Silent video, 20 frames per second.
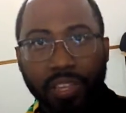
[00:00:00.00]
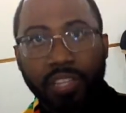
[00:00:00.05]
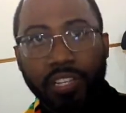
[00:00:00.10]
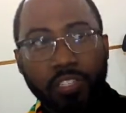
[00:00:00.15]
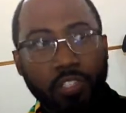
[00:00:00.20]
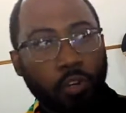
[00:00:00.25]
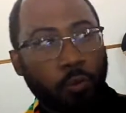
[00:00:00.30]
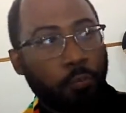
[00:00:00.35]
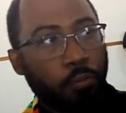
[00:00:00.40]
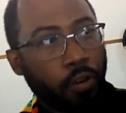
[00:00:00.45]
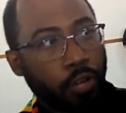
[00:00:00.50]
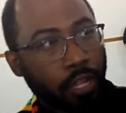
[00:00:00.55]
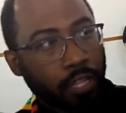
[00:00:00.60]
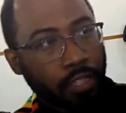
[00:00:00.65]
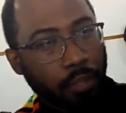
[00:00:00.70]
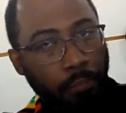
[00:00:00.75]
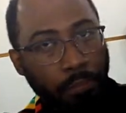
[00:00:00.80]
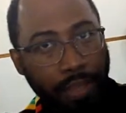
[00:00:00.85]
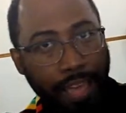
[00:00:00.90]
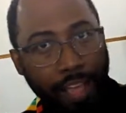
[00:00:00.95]
So putting
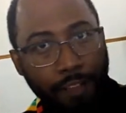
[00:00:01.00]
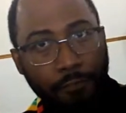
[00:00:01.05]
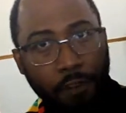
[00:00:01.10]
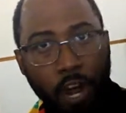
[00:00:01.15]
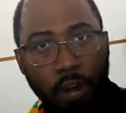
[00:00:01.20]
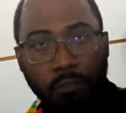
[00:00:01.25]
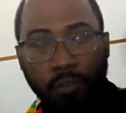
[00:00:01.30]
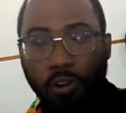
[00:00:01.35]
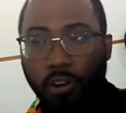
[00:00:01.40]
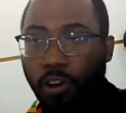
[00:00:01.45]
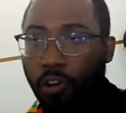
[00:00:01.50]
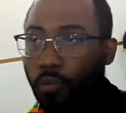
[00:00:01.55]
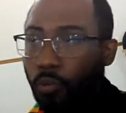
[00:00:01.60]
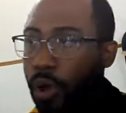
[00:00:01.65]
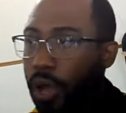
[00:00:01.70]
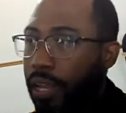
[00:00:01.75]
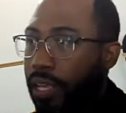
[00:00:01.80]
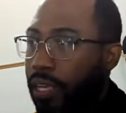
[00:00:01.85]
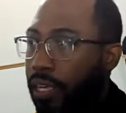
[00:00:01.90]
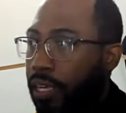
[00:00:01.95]
the Black farmer on
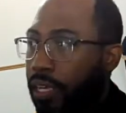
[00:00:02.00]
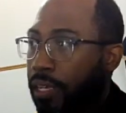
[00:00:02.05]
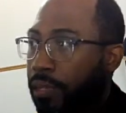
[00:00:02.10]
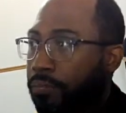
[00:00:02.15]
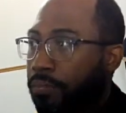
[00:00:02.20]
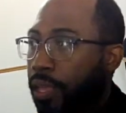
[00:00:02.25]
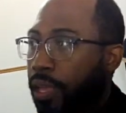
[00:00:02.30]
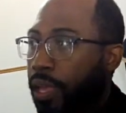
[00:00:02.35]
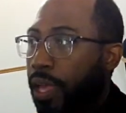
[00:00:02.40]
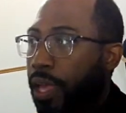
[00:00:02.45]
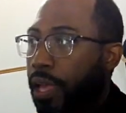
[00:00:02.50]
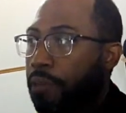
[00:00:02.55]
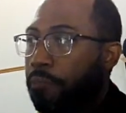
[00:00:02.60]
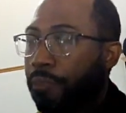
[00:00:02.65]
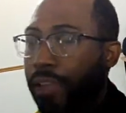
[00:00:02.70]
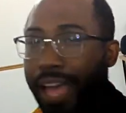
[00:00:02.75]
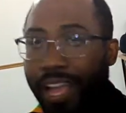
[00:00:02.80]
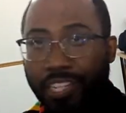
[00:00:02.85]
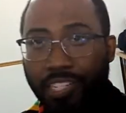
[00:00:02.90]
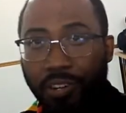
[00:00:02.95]
one end,
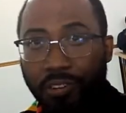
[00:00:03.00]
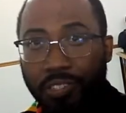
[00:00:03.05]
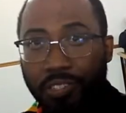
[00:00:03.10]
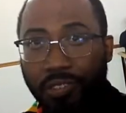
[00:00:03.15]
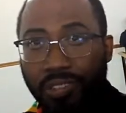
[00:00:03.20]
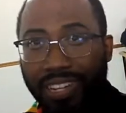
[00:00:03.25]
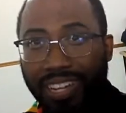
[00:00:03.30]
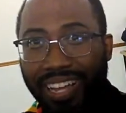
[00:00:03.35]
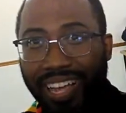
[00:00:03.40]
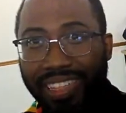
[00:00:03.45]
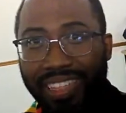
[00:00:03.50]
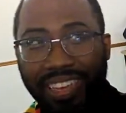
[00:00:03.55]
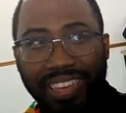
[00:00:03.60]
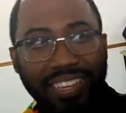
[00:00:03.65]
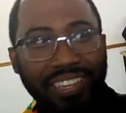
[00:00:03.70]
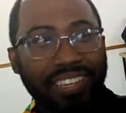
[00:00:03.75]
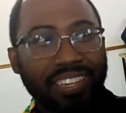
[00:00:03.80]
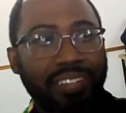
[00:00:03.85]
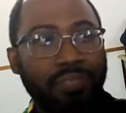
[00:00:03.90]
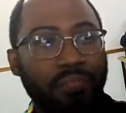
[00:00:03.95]
Black churches on the other
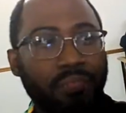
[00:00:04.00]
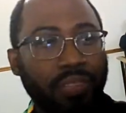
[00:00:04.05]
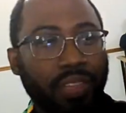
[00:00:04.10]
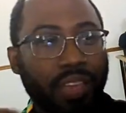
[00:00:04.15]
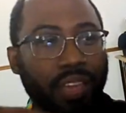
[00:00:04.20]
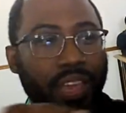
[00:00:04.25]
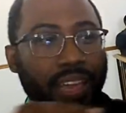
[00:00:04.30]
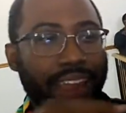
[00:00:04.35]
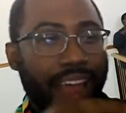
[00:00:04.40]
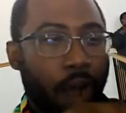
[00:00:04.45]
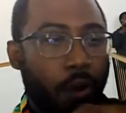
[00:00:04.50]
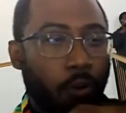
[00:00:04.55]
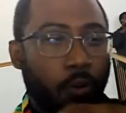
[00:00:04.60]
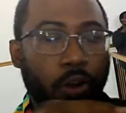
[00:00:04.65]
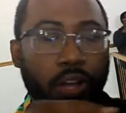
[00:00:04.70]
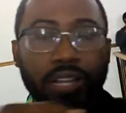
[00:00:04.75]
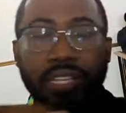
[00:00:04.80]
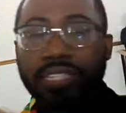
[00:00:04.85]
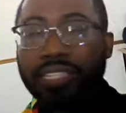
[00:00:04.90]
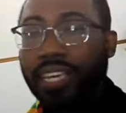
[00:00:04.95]
end, and our
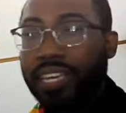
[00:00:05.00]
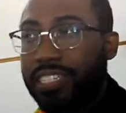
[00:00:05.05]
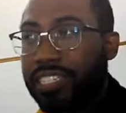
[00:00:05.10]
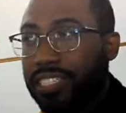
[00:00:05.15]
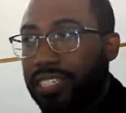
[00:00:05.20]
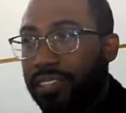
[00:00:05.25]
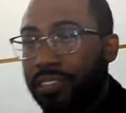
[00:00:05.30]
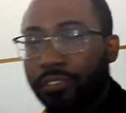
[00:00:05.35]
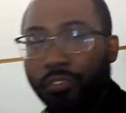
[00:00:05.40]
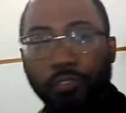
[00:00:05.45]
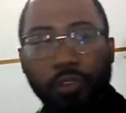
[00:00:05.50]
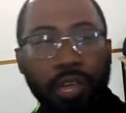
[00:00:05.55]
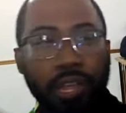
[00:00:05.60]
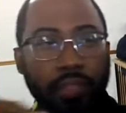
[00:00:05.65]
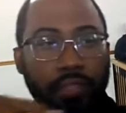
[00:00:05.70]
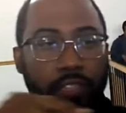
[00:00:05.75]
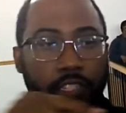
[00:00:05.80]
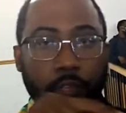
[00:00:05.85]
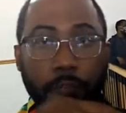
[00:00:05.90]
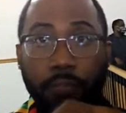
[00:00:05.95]
organization creating
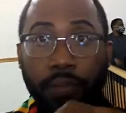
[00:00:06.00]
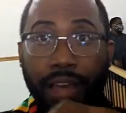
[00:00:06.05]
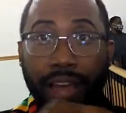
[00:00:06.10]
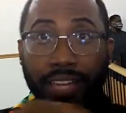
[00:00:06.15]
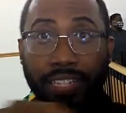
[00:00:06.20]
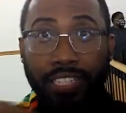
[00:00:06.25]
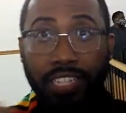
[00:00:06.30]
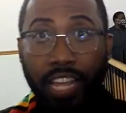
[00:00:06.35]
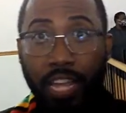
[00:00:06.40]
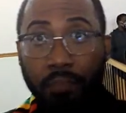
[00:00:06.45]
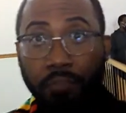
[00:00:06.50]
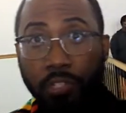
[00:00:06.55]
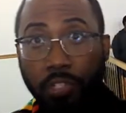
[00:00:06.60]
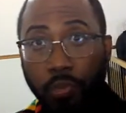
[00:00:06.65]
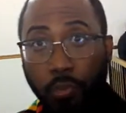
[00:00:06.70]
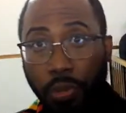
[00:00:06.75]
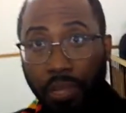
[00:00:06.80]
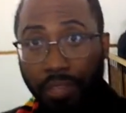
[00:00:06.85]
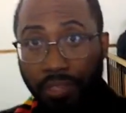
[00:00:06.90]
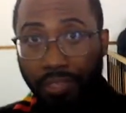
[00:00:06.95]
the supply chain
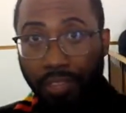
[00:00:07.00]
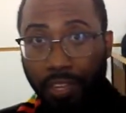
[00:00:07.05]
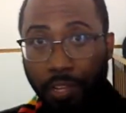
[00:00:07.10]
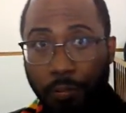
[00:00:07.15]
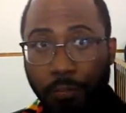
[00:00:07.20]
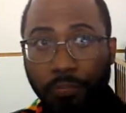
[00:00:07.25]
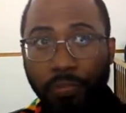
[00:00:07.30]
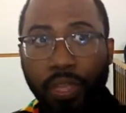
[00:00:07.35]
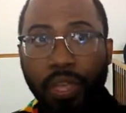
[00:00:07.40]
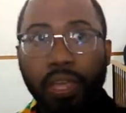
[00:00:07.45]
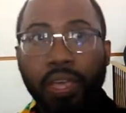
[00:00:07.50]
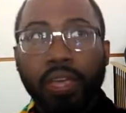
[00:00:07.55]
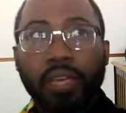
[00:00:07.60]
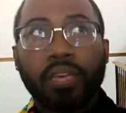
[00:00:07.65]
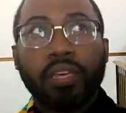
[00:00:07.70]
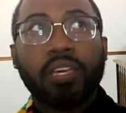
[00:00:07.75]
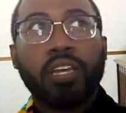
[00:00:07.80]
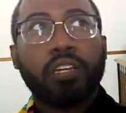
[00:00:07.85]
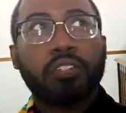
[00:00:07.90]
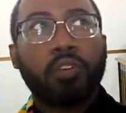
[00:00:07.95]
between them,
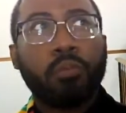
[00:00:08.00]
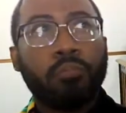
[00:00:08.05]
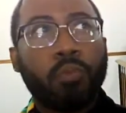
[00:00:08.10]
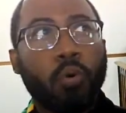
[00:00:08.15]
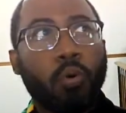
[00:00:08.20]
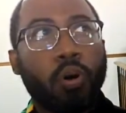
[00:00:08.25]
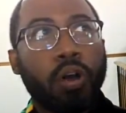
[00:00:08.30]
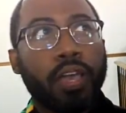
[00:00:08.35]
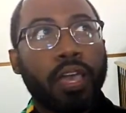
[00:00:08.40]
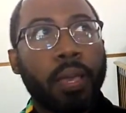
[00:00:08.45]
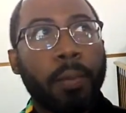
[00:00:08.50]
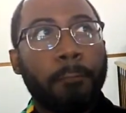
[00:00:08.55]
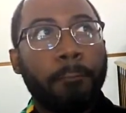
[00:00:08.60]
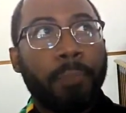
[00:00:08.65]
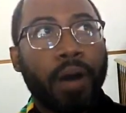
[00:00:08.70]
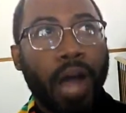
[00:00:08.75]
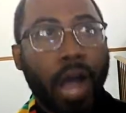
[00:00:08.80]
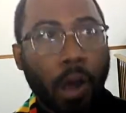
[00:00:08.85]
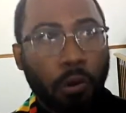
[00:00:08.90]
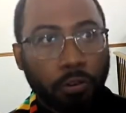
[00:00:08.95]
there's a more
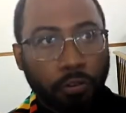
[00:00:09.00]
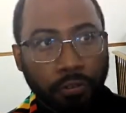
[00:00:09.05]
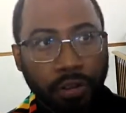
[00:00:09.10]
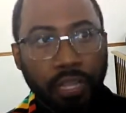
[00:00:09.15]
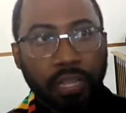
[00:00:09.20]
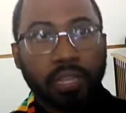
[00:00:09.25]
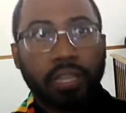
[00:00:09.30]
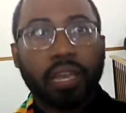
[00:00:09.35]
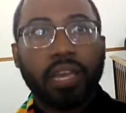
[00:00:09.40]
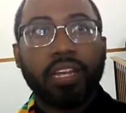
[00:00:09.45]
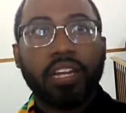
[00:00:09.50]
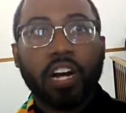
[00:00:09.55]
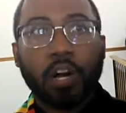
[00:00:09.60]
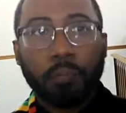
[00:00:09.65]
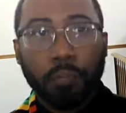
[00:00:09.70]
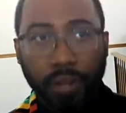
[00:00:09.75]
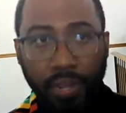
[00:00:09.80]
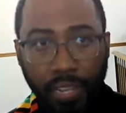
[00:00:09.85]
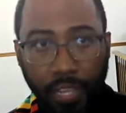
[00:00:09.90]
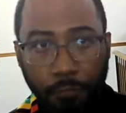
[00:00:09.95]
empowering and
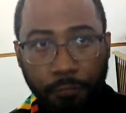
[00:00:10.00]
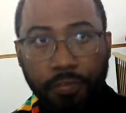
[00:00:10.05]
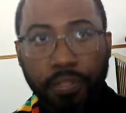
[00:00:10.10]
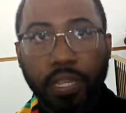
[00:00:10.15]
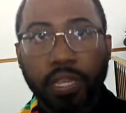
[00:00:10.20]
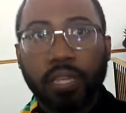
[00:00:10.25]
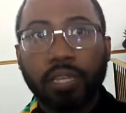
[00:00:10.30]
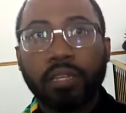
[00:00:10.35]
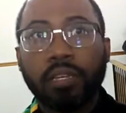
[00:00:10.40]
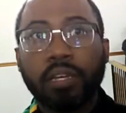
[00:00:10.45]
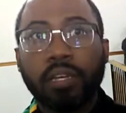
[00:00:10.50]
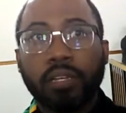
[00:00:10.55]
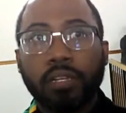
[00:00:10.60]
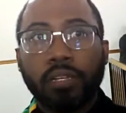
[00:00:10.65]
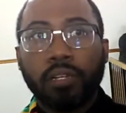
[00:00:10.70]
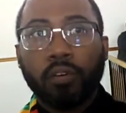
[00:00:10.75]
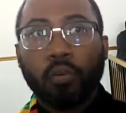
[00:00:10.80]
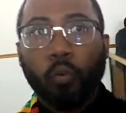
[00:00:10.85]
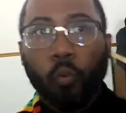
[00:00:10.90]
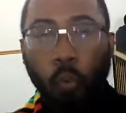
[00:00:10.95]

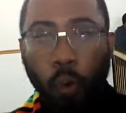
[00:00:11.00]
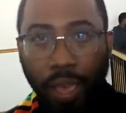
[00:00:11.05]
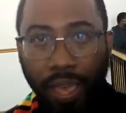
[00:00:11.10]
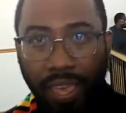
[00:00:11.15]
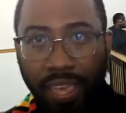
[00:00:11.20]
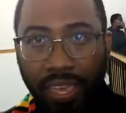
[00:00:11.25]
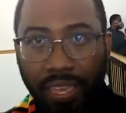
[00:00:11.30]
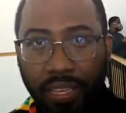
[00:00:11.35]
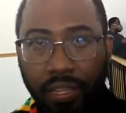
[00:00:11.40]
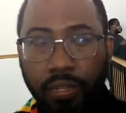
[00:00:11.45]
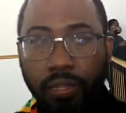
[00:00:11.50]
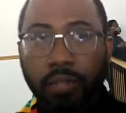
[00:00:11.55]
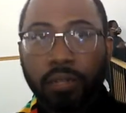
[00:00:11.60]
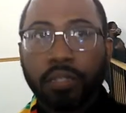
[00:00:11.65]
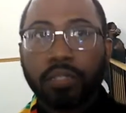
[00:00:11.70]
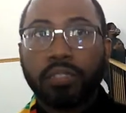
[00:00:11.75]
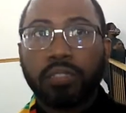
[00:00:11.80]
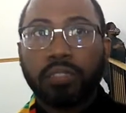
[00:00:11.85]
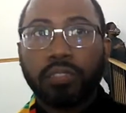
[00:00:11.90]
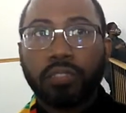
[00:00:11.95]
uplifting way
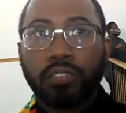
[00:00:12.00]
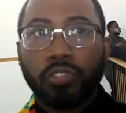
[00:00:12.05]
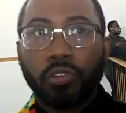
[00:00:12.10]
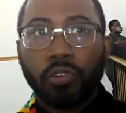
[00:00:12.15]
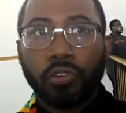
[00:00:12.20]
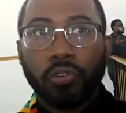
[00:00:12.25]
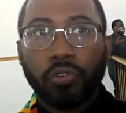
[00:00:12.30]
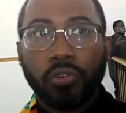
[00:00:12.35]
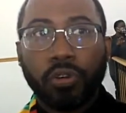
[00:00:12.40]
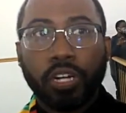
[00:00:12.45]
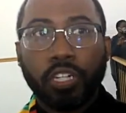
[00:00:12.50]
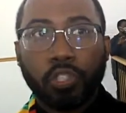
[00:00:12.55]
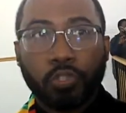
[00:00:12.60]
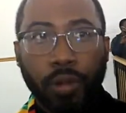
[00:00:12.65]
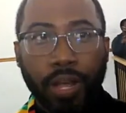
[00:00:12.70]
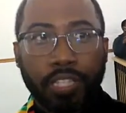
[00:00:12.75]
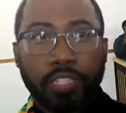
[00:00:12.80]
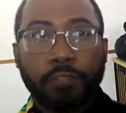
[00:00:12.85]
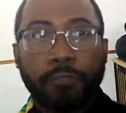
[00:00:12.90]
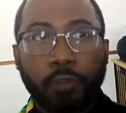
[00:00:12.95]
to
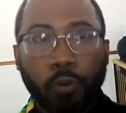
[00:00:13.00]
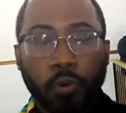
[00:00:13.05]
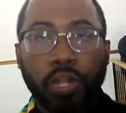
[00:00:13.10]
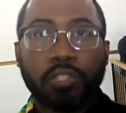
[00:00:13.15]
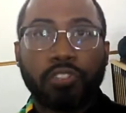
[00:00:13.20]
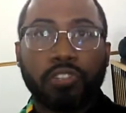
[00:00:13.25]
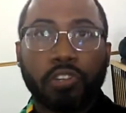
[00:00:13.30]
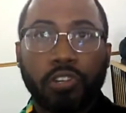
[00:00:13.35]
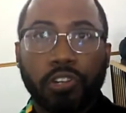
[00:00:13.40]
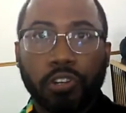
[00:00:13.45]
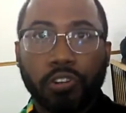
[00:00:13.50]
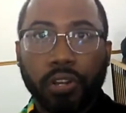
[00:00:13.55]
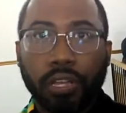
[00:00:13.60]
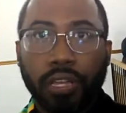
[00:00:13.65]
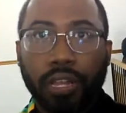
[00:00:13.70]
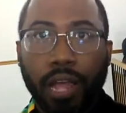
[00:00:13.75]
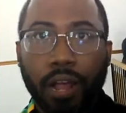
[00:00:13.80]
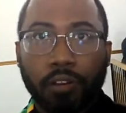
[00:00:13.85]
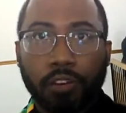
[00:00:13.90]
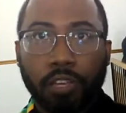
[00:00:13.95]
address food insecurity in
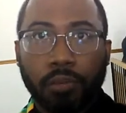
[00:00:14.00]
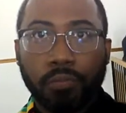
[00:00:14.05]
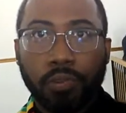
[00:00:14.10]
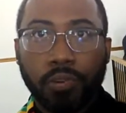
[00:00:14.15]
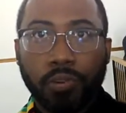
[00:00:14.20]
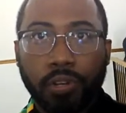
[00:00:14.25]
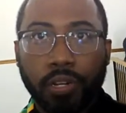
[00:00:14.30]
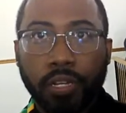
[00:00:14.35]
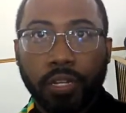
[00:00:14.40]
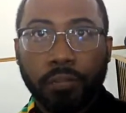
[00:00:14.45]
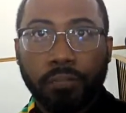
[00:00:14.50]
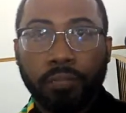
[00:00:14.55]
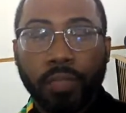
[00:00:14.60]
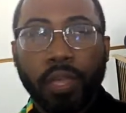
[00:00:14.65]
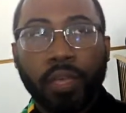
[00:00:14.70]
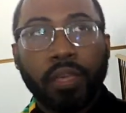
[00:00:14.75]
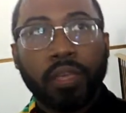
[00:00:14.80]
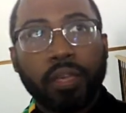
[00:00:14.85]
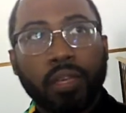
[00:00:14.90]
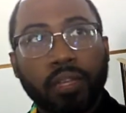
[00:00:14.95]
our community.
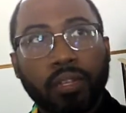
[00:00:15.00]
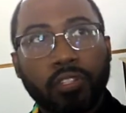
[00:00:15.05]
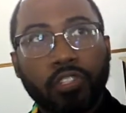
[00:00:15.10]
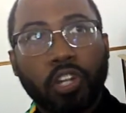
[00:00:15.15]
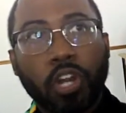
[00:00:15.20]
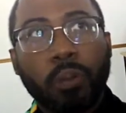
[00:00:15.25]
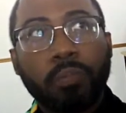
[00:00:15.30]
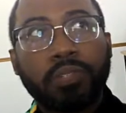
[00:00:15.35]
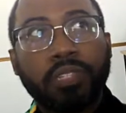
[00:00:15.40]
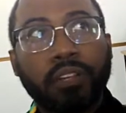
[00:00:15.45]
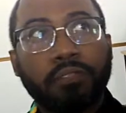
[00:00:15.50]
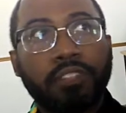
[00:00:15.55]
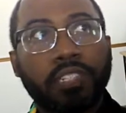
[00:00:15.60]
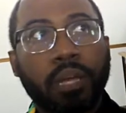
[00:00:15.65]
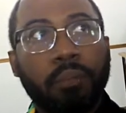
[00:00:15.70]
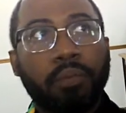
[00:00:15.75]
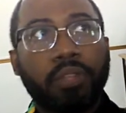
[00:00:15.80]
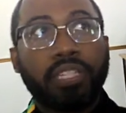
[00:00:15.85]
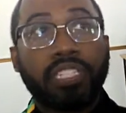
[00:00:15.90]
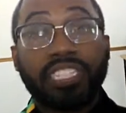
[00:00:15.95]
In terms of
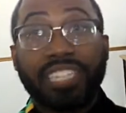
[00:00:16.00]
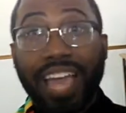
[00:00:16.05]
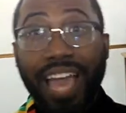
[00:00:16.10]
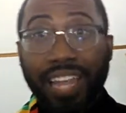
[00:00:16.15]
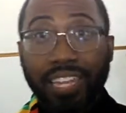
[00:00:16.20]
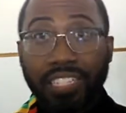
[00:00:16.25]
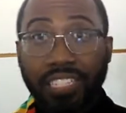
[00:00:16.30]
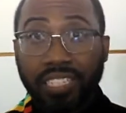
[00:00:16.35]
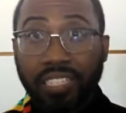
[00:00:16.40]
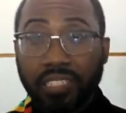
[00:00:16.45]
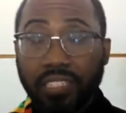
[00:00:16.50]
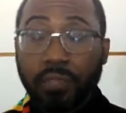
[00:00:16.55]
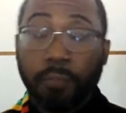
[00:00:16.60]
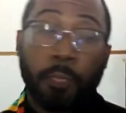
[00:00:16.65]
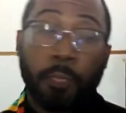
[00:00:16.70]
some of the challenges,